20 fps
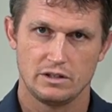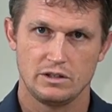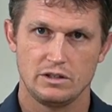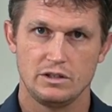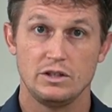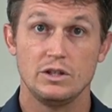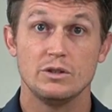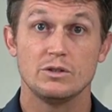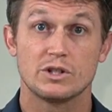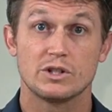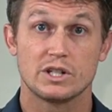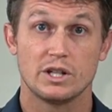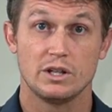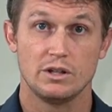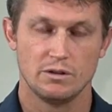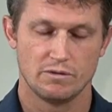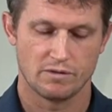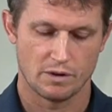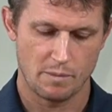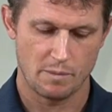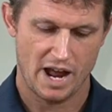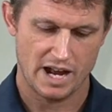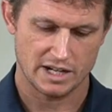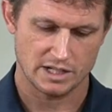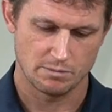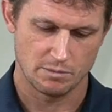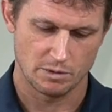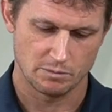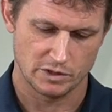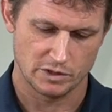Use 2 for
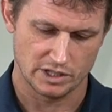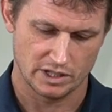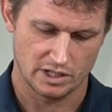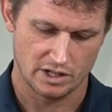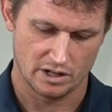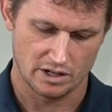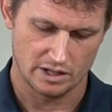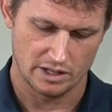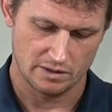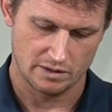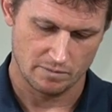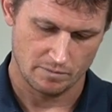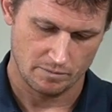maximum security.